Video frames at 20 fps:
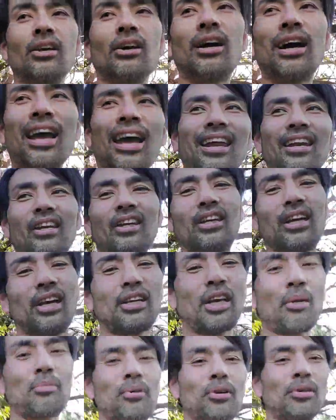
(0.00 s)
You know, I had
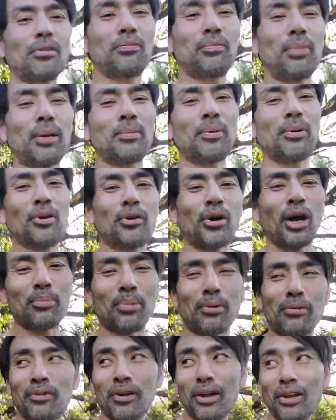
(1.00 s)
a couple of people who are
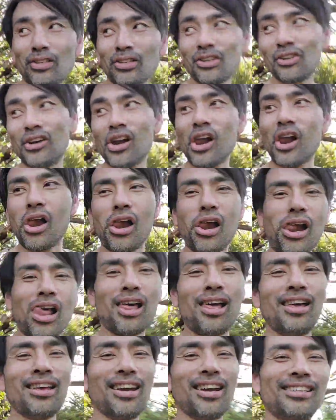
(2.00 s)
quite professional,
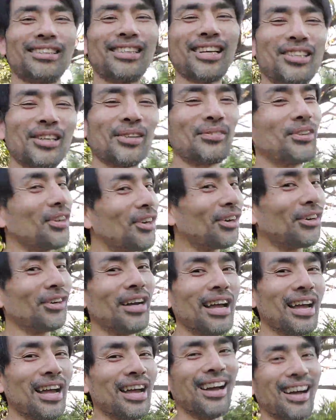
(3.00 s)
and I said to them, you
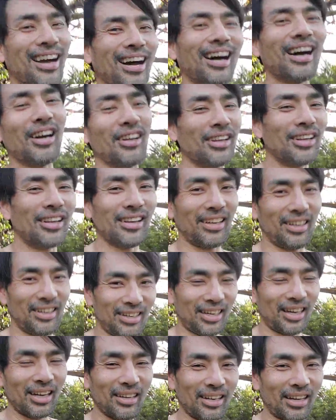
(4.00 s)
know,
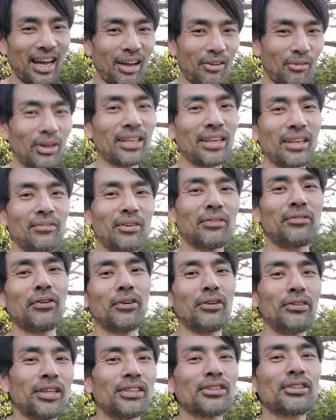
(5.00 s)
I want to give
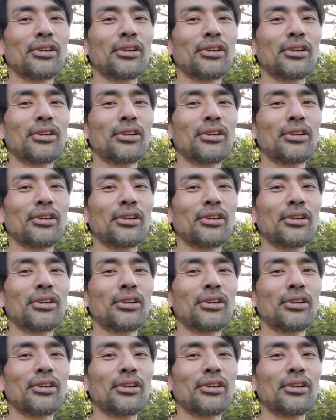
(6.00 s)
you full